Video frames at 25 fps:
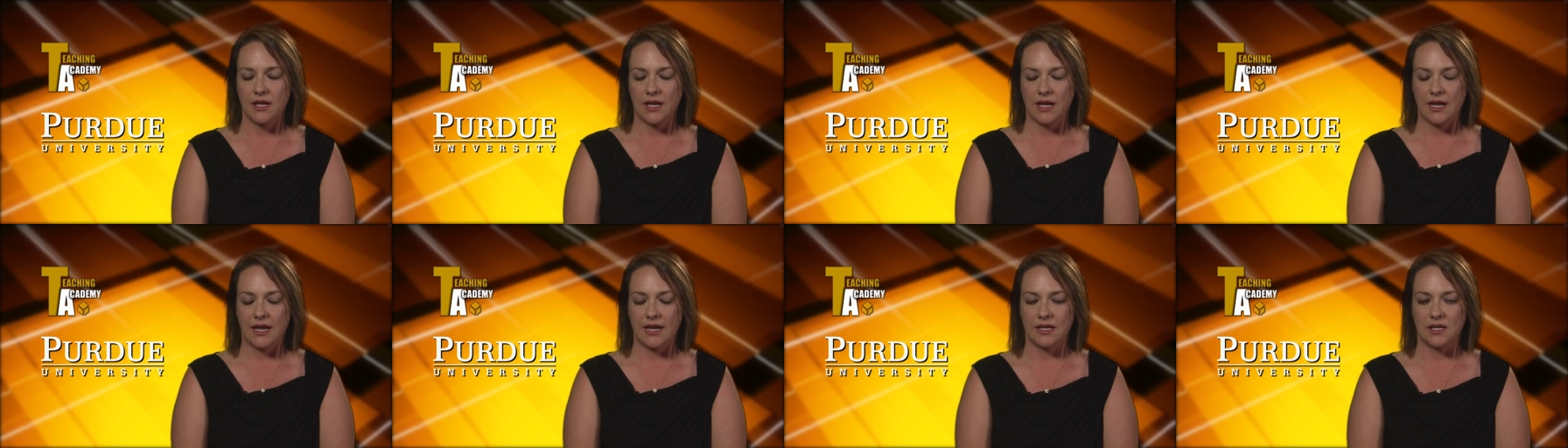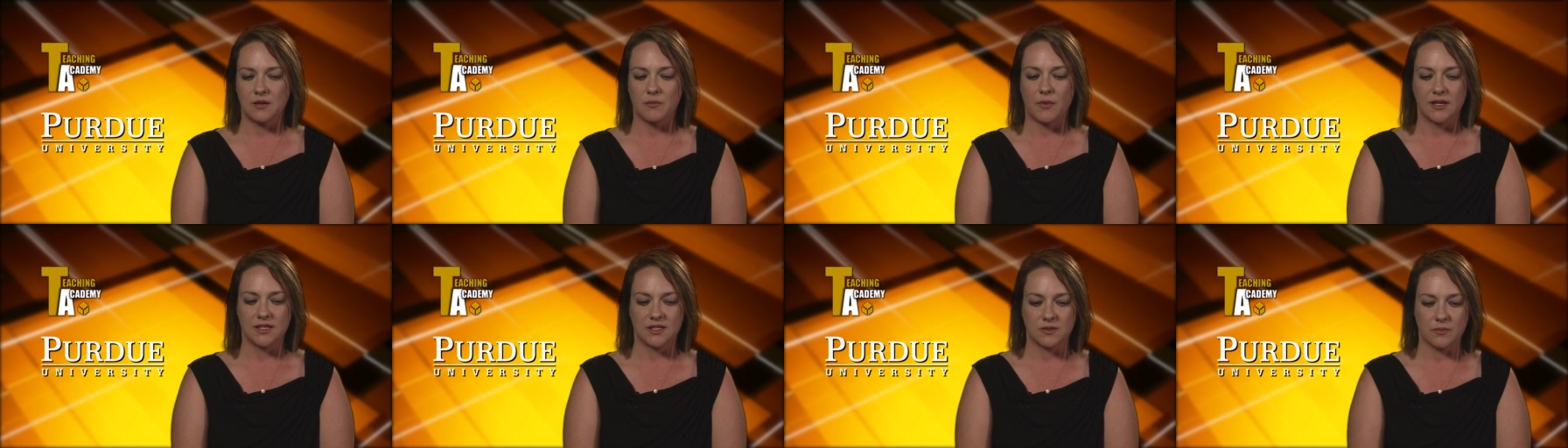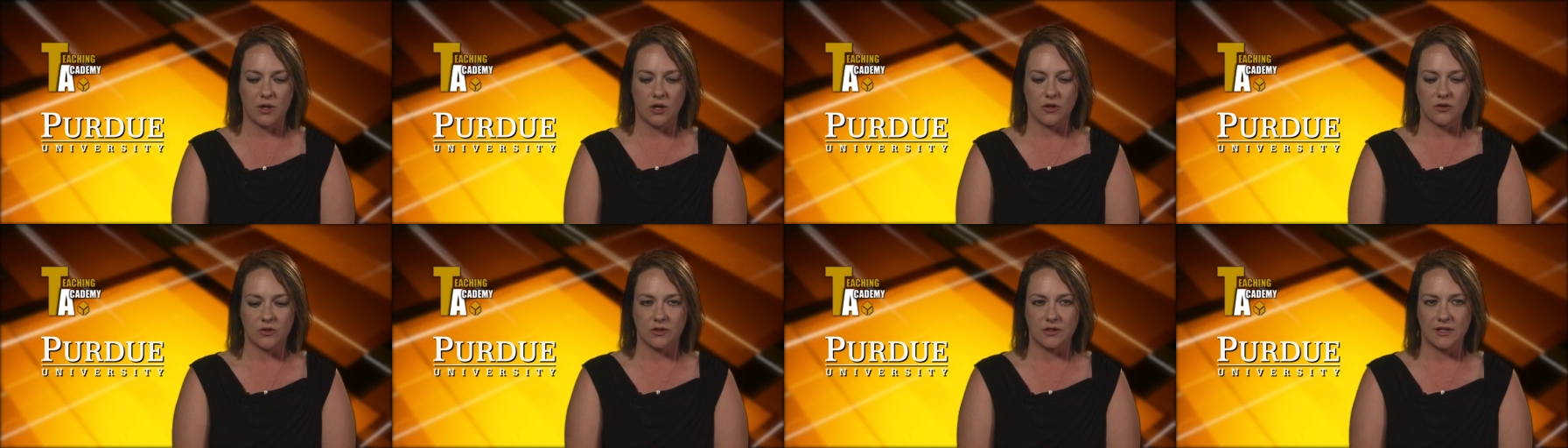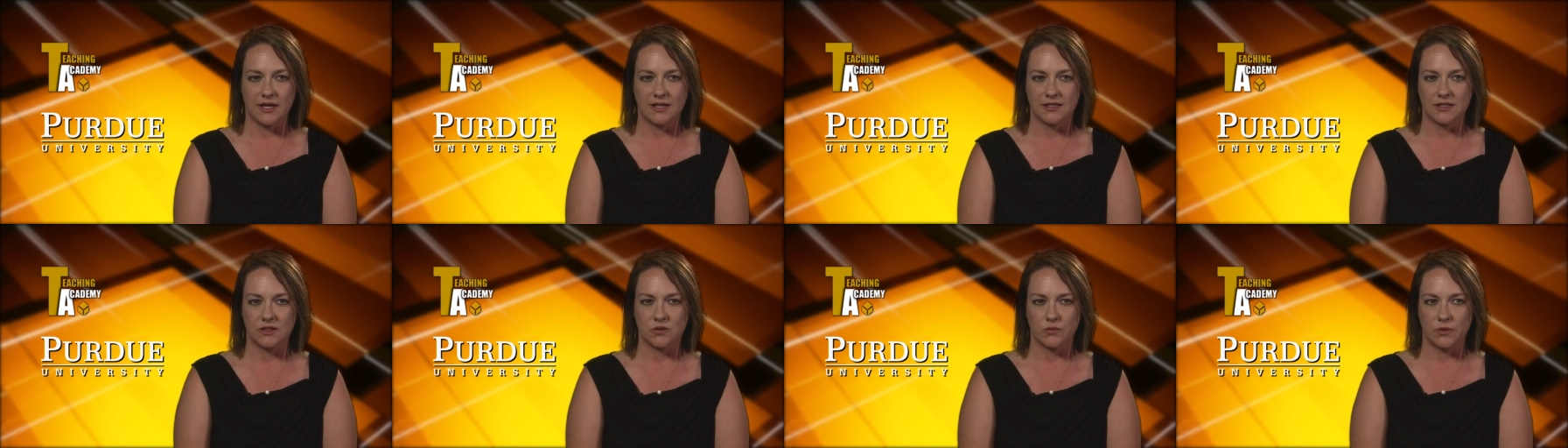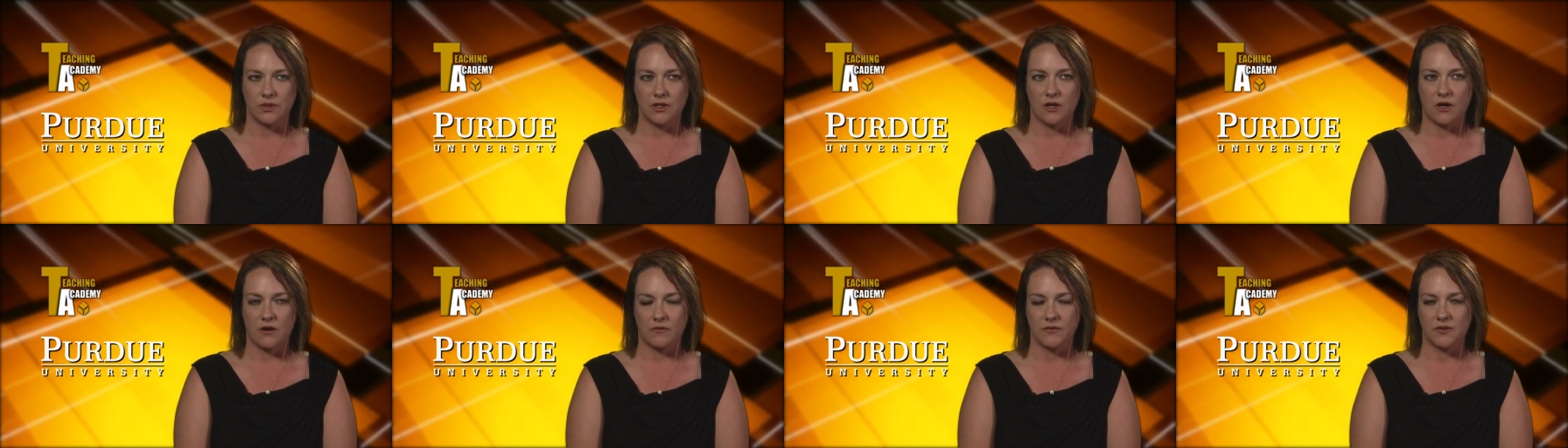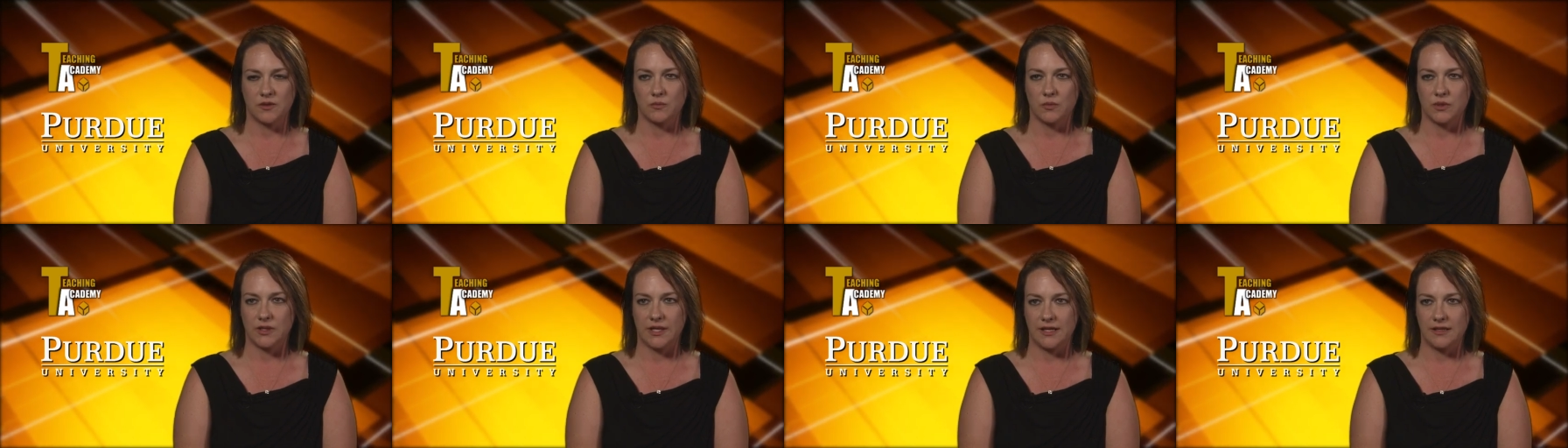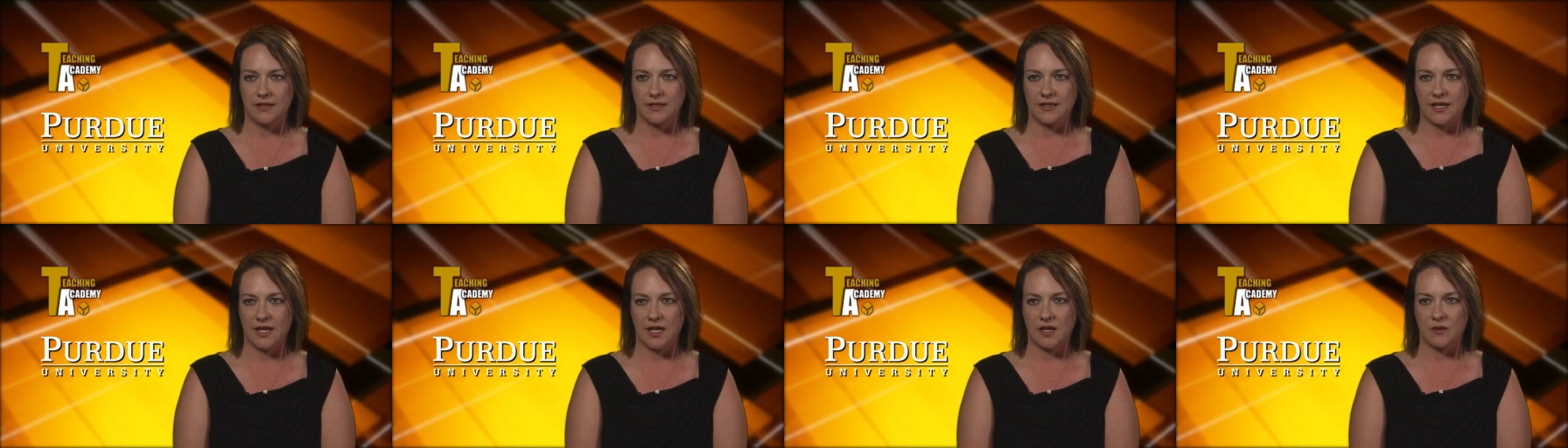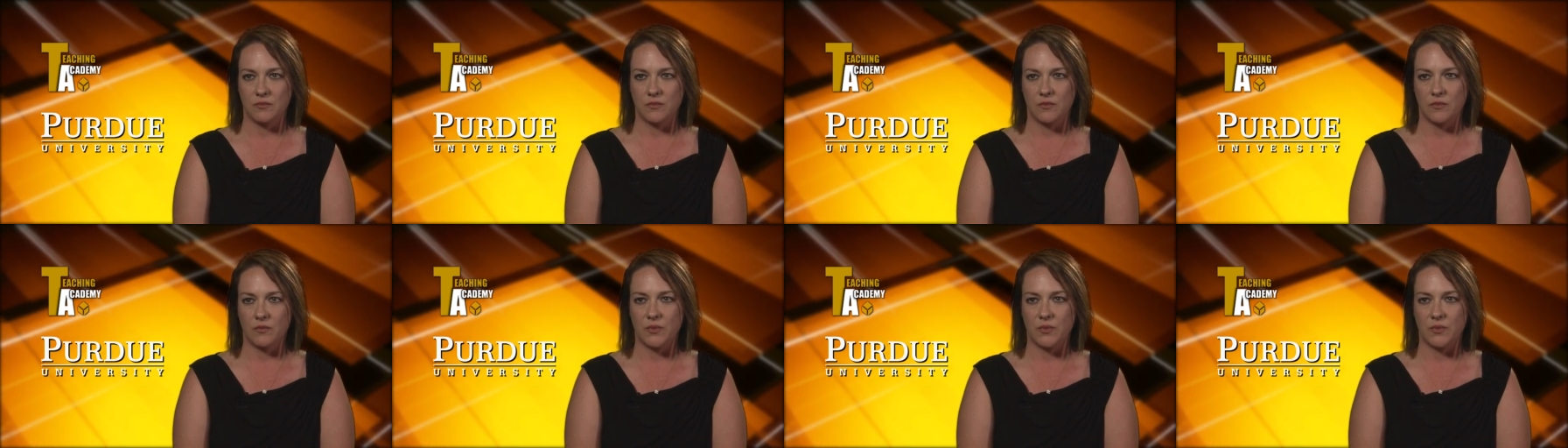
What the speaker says: And in my smaller classes we often play the game,